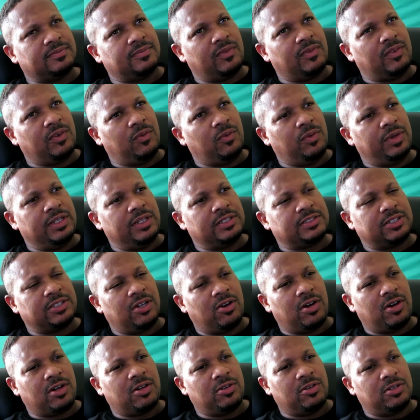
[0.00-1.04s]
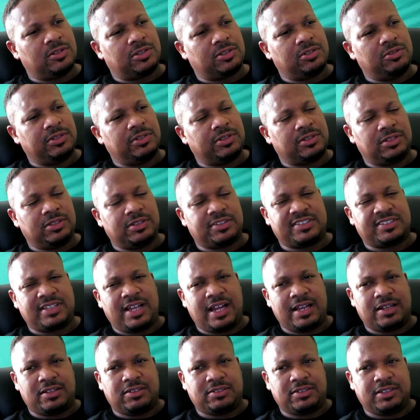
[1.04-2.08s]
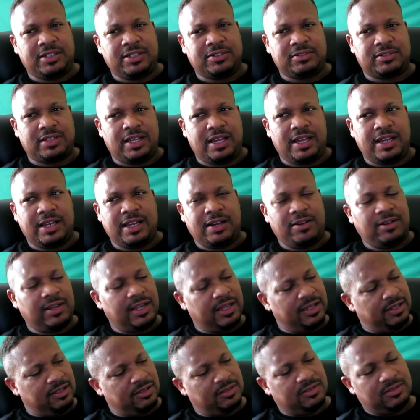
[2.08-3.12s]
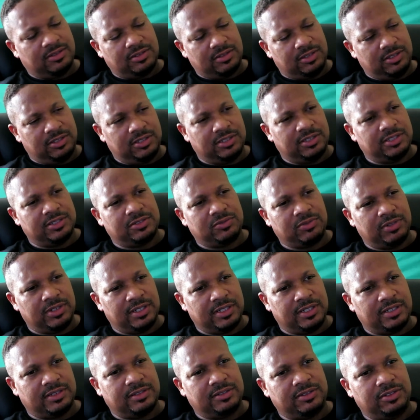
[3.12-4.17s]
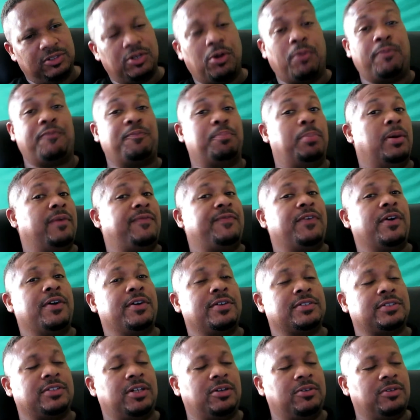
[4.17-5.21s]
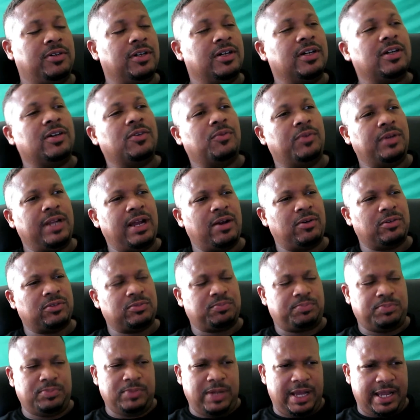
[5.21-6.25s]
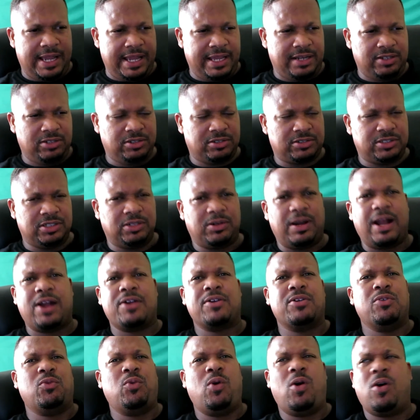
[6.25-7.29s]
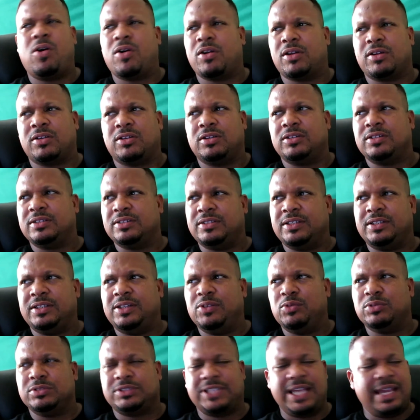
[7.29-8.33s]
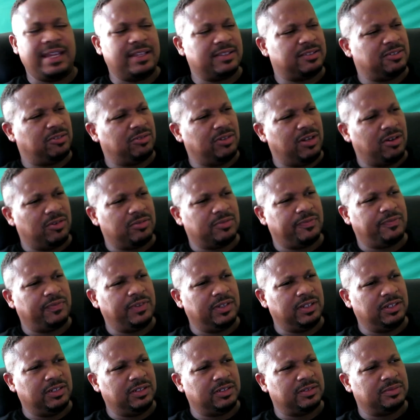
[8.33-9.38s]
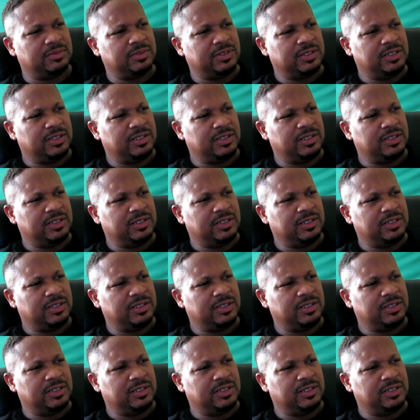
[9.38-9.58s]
when it started going through its little cycles and everything, I was like, good, it's running. But first though, when I had it hooked up, I heard water, and it was taking so long to fill up.